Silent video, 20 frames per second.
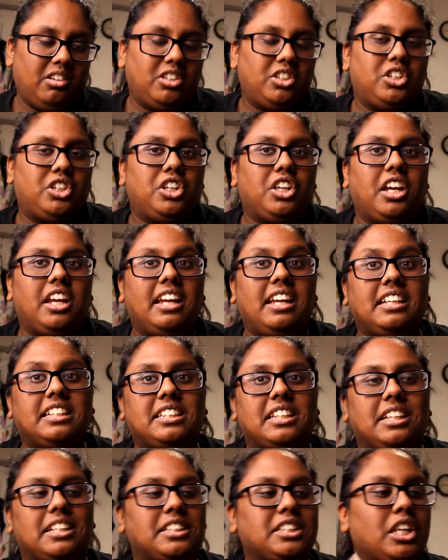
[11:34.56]

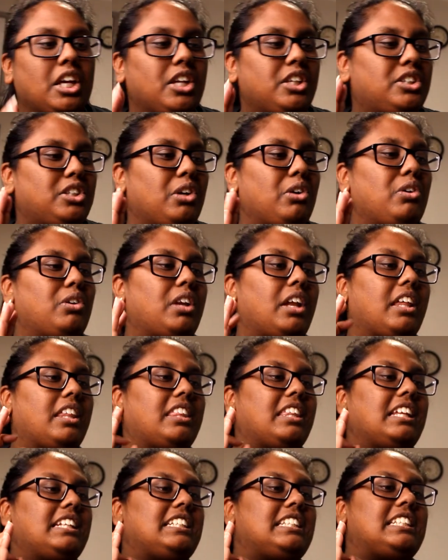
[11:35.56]
Jesus, dude,
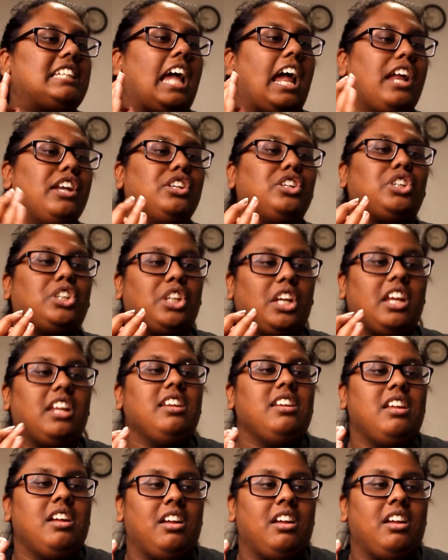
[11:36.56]
the tension?